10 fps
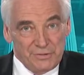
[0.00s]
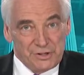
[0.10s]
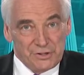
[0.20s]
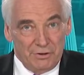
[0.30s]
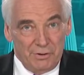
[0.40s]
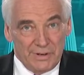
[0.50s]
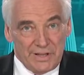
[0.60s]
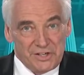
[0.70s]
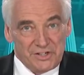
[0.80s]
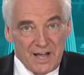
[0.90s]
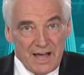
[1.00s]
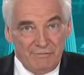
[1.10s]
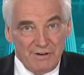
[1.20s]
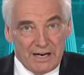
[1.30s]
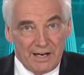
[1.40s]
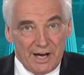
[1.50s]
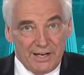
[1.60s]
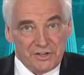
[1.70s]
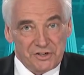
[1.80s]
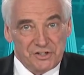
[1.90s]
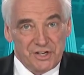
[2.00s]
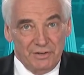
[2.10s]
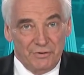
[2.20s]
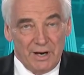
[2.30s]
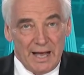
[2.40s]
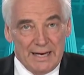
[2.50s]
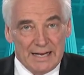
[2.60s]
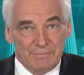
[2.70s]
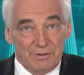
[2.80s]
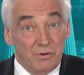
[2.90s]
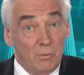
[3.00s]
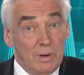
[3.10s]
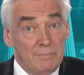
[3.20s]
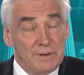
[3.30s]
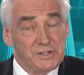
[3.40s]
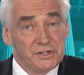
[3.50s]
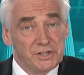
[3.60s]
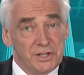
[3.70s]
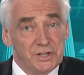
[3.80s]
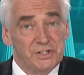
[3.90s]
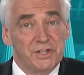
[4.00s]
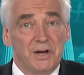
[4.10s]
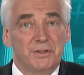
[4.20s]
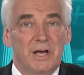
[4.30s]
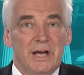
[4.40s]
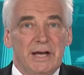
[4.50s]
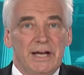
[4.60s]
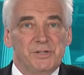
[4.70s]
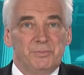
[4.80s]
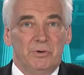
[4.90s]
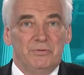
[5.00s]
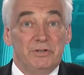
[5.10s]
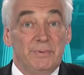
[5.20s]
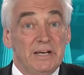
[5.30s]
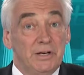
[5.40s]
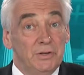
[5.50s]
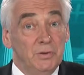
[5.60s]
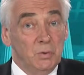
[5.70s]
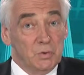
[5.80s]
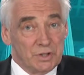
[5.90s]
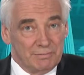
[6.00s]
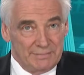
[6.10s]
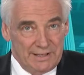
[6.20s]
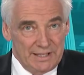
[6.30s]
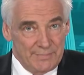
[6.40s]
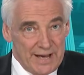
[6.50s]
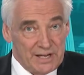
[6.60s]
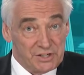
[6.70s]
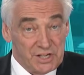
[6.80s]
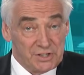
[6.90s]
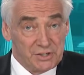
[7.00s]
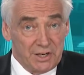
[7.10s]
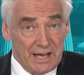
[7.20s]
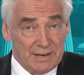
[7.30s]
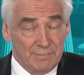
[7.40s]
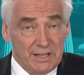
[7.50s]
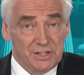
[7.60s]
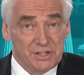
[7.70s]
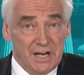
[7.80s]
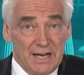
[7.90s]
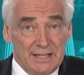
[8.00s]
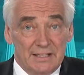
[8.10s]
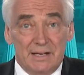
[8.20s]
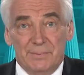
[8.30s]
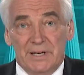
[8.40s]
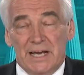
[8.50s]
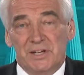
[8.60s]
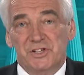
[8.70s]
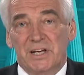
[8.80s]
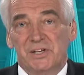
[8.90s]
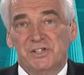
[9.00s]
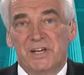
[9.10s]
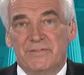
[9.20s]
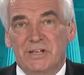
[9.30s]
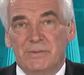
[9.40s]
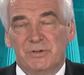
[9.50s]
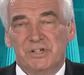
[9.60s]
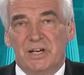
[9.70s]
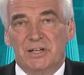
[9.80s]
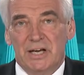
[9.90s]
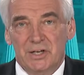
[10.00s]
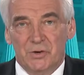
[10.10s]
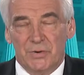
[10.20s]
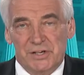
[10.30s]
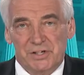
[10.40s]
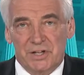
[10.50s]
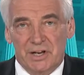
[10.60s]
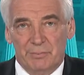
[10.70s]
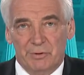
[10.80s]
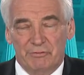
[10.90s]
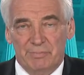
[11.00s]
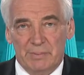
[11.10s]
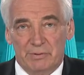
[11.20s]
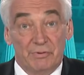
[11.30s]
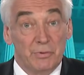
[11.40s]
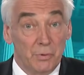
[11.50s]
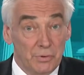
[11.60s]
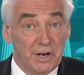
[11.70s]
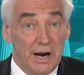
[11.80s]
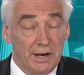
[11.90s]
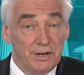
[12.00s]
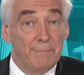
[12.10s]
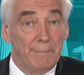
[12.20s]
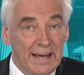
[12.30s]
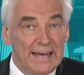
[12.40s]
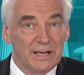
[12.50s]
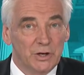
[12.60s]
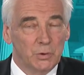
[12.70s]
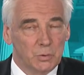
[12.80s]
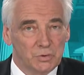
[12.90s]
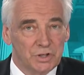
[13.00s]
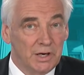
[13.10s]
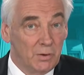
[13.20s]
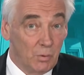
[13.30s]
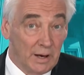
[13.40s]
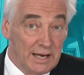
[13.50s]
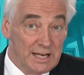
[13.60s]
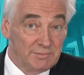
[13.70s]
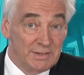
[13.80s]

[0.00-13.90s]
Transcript: Stormont. They say every cloud has a silver lining, but for one business in the south, it's proven to be gold. In the past 6 to 9 months, the company has seen a 70% increase in the number of people from Northern Ireland buying gold. Why?